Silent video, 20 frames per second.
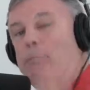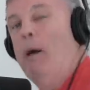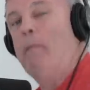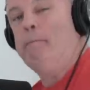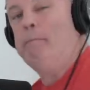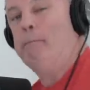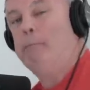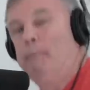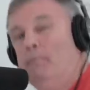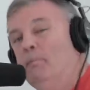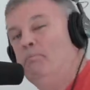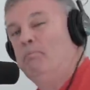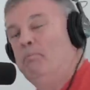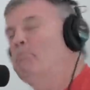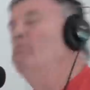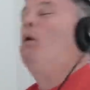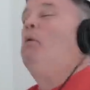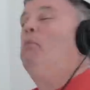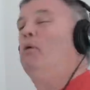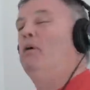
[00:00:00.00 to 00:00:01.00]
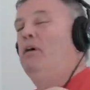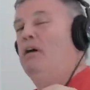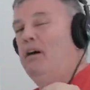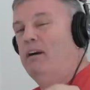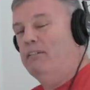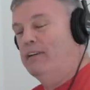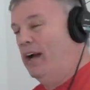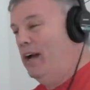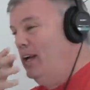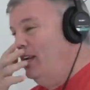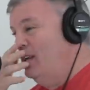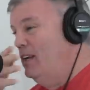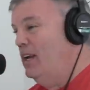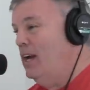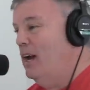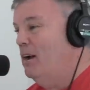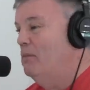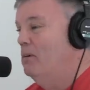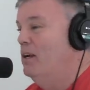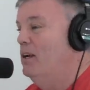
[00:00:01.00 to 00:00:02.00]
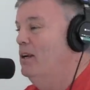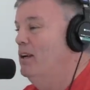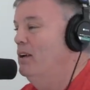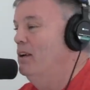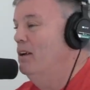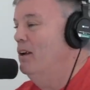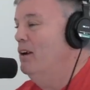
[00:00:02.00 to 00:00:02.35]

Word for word: All right, you got me.